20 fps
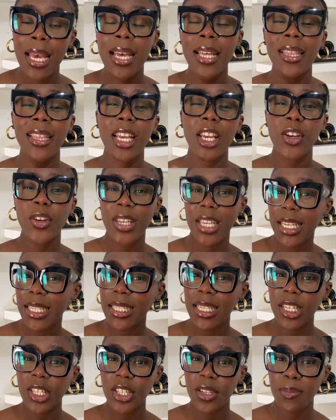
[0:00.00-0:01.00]
their unique
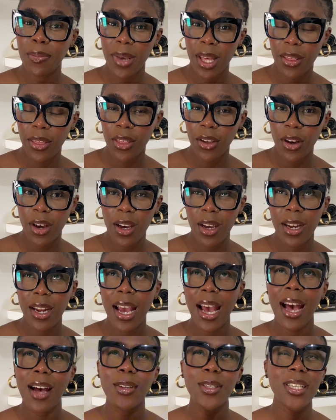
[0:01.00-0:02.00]
teaching method,
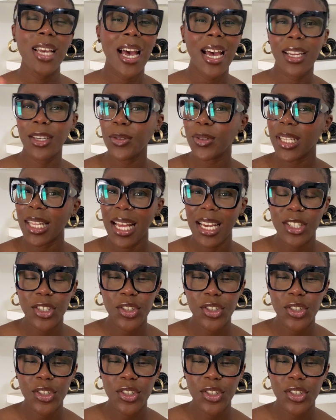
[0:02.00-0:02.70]
how to handle class